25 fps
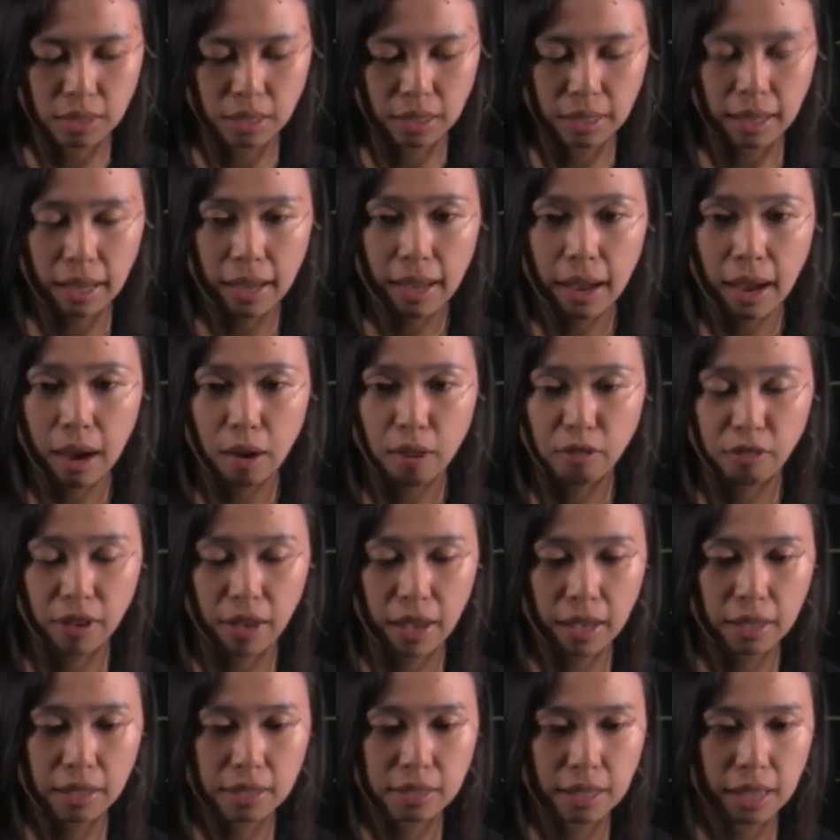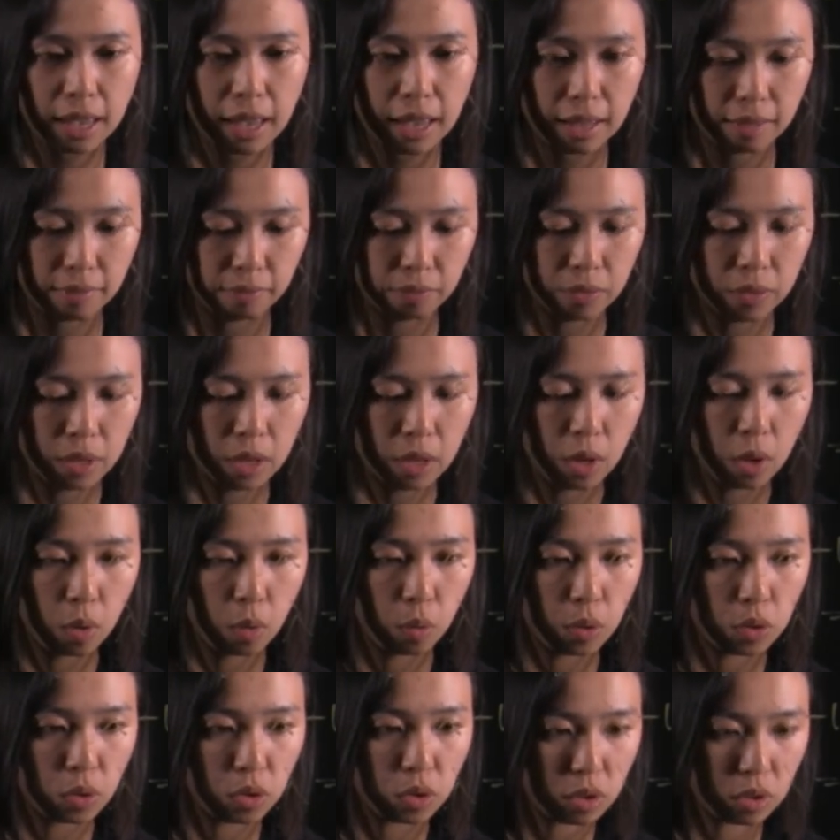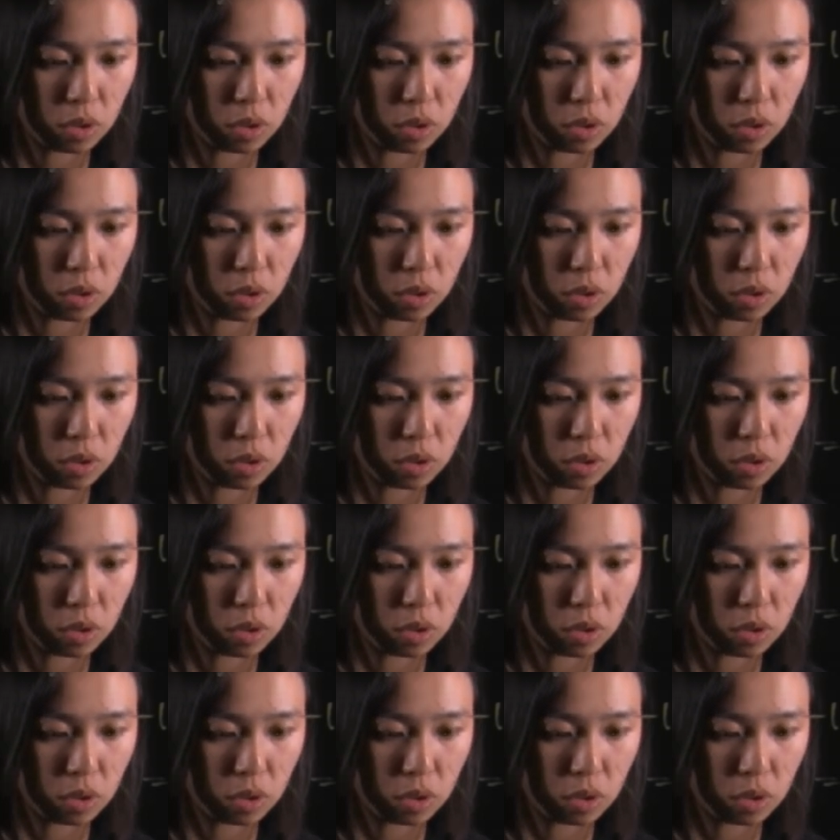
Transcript: Then I have xm, which